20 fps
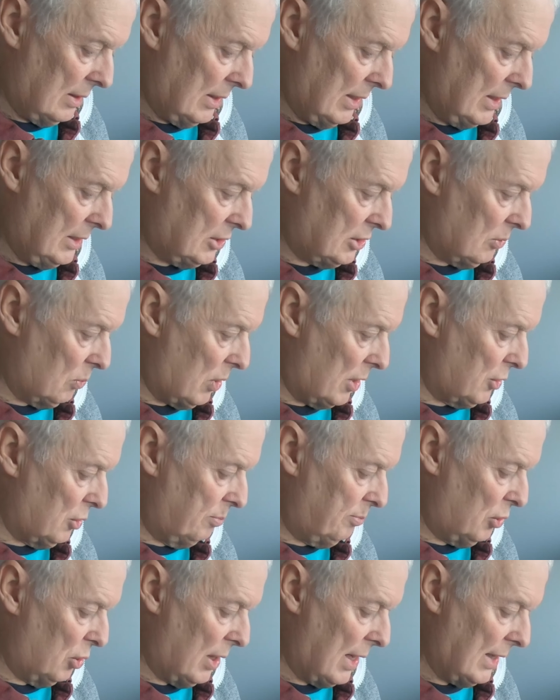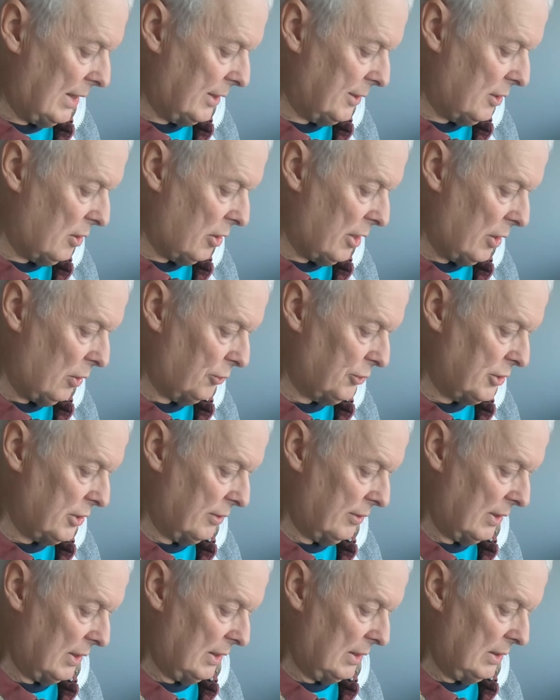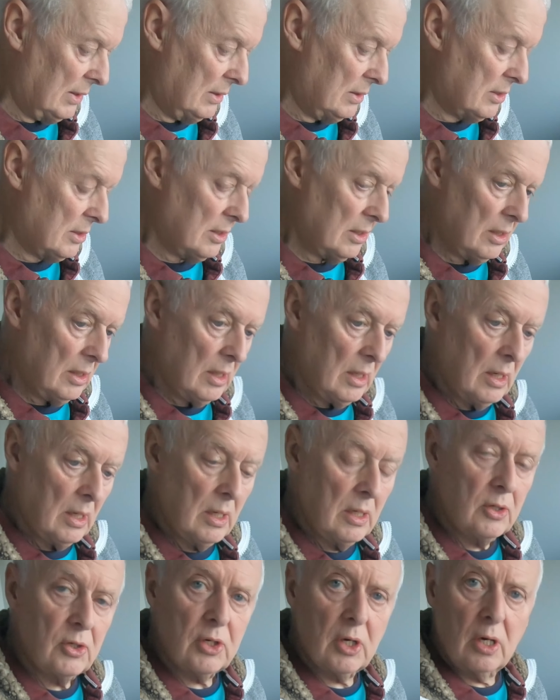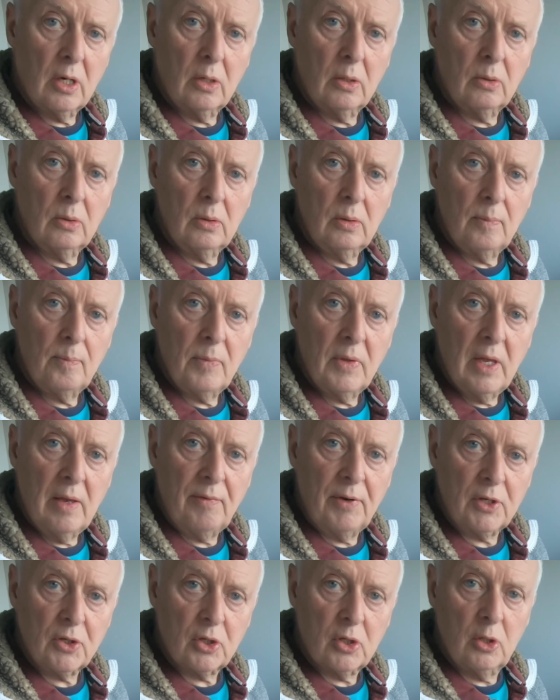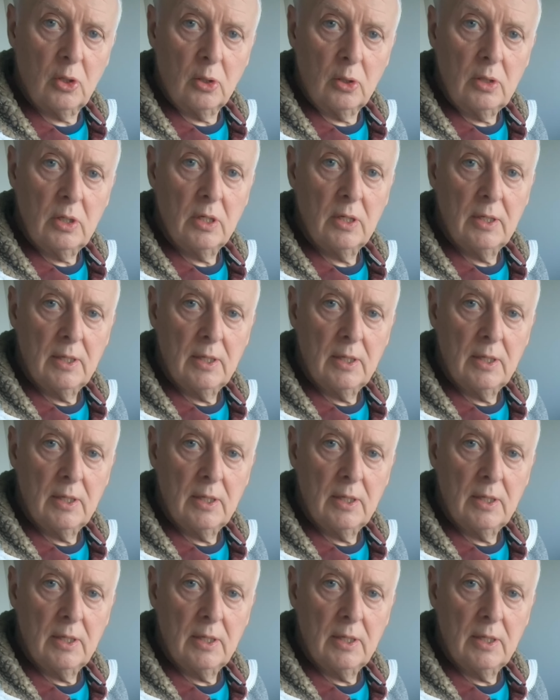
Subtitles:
He's the one who put Ellie and I onto these. So if it's good,